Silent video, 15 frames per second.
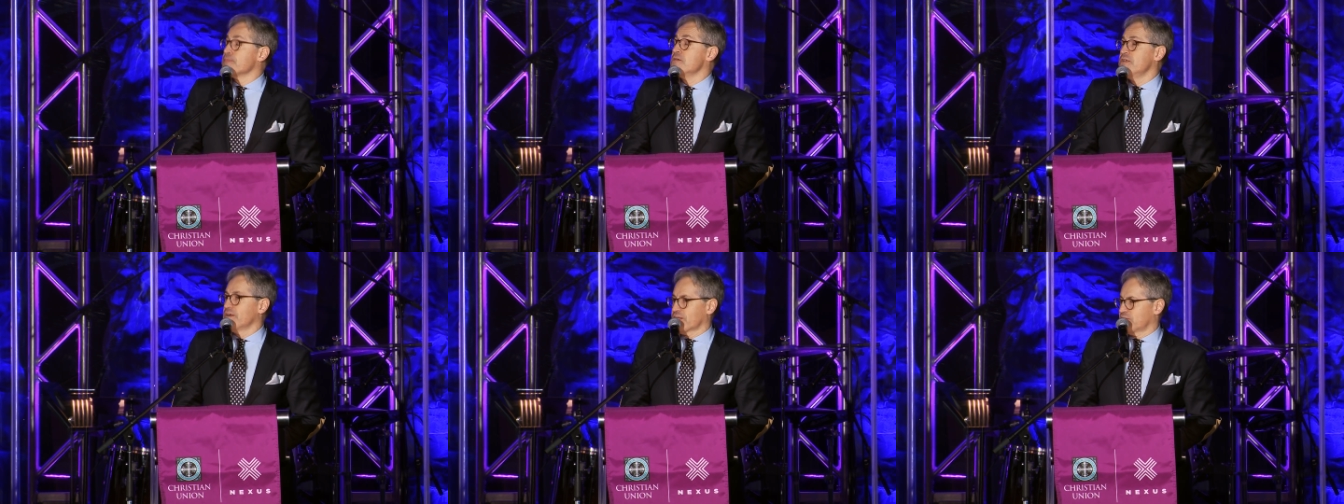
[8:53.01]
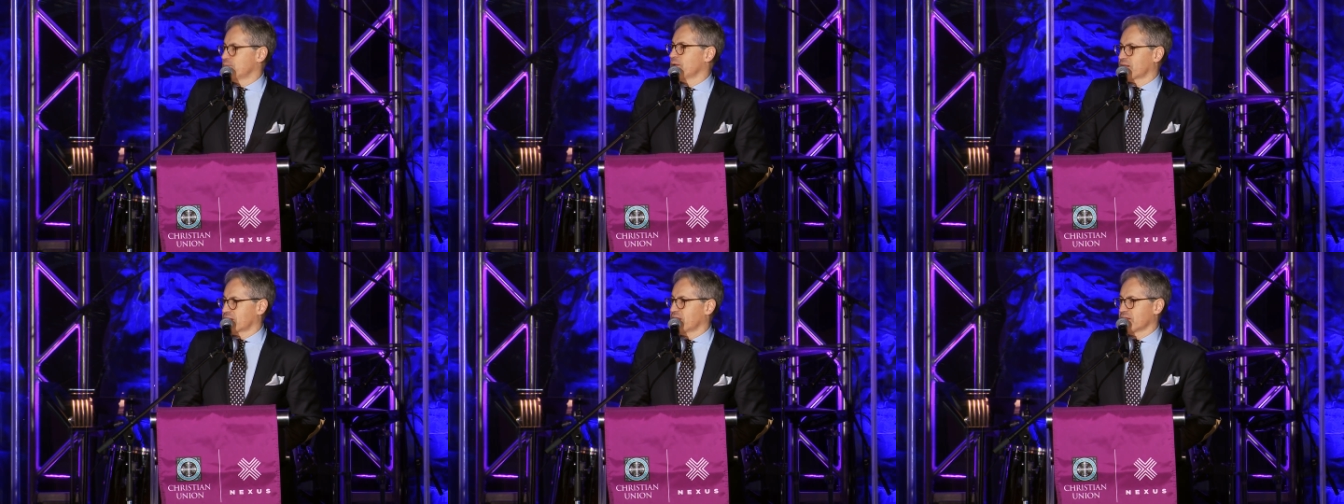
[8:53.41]
You didn't
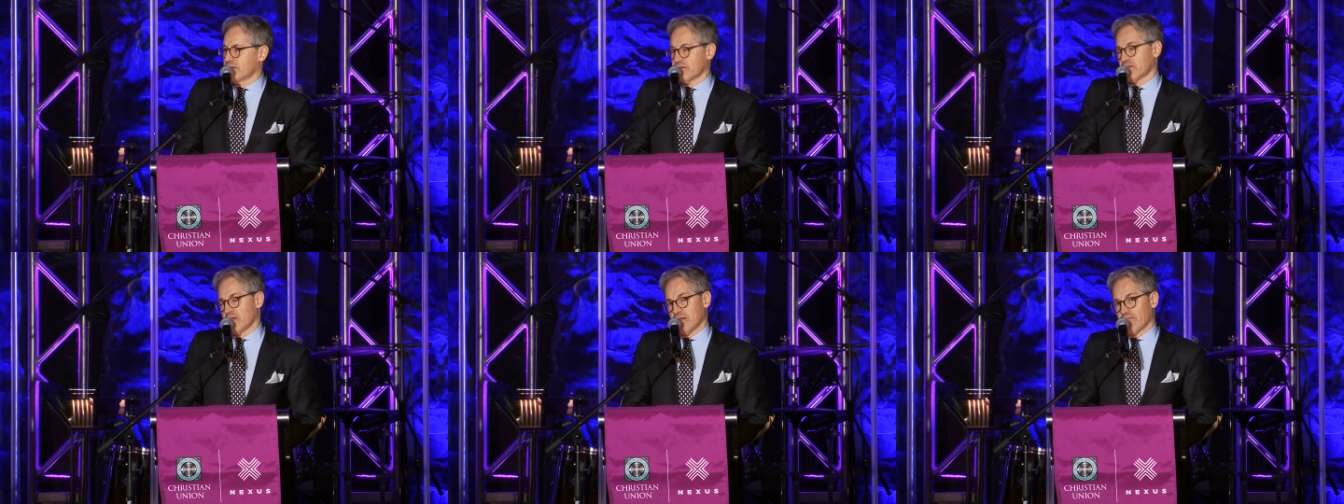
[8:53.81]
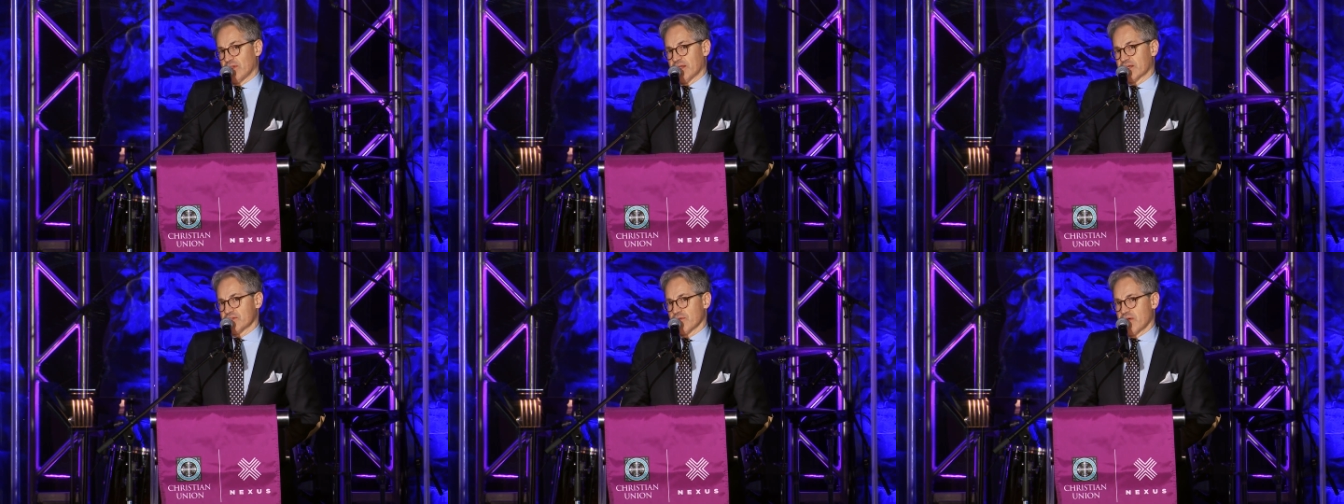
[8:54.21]
expect to get this kind of a
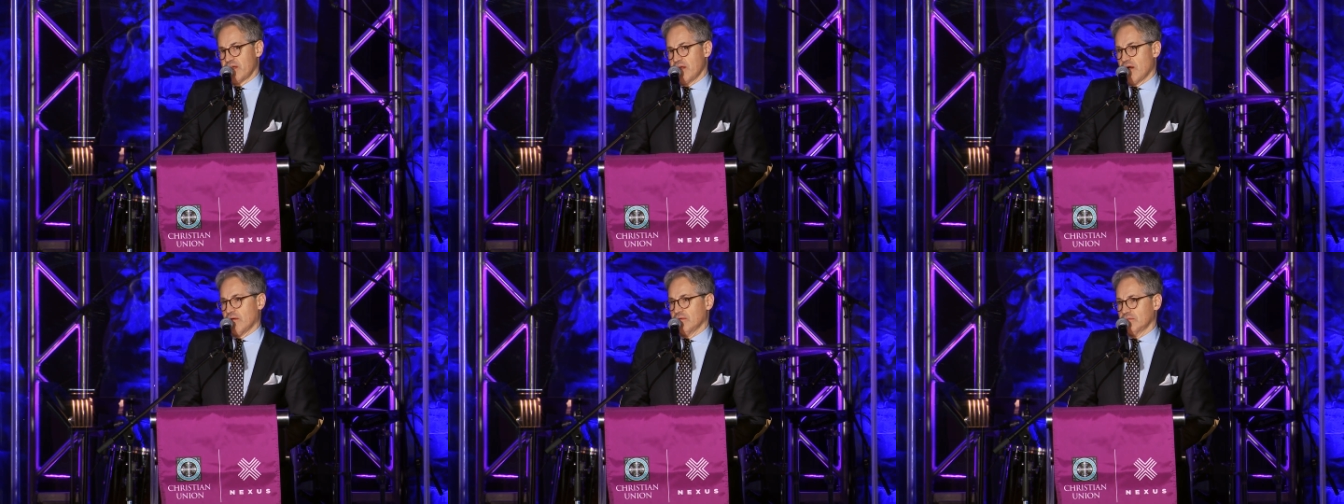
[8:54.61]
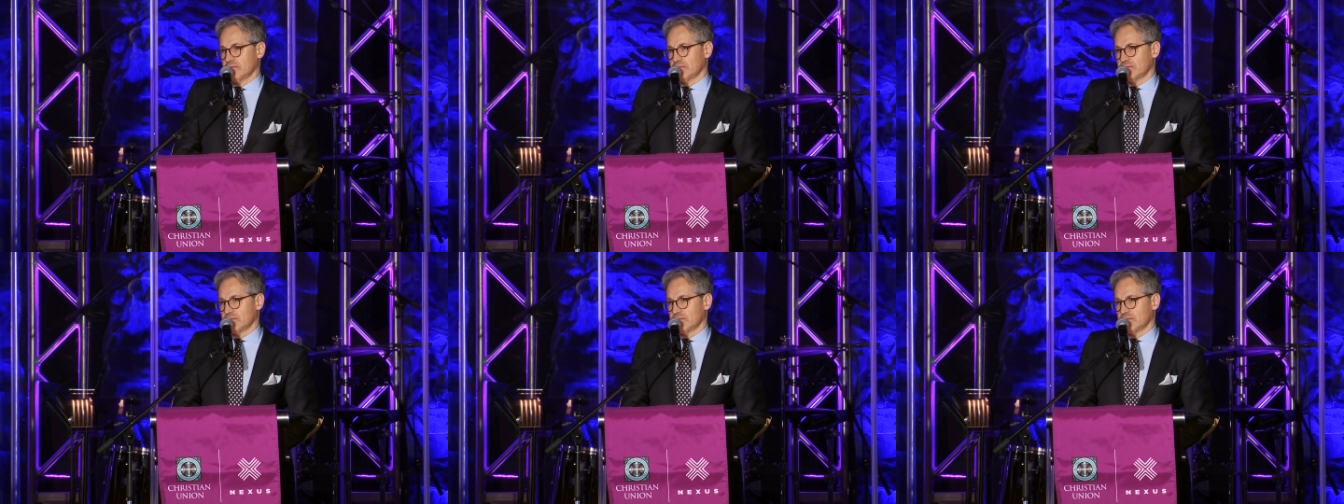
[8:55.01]
lecture, I know.